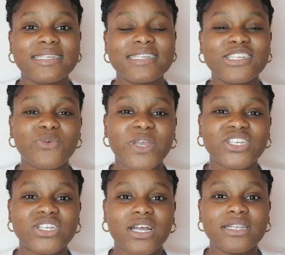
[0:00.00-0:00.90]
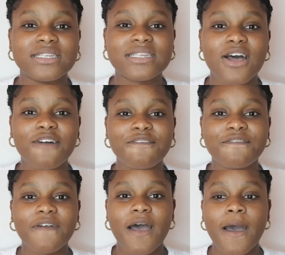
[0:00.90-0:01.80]
situations of
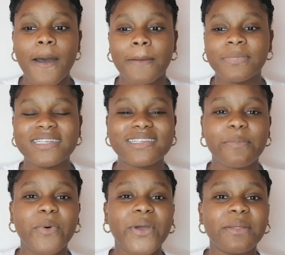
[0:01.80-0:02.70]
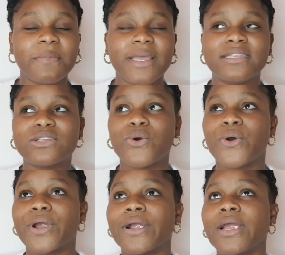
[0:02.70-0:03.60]
disappointment,
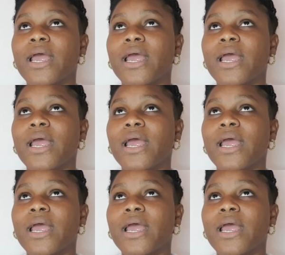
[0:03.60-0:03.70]
or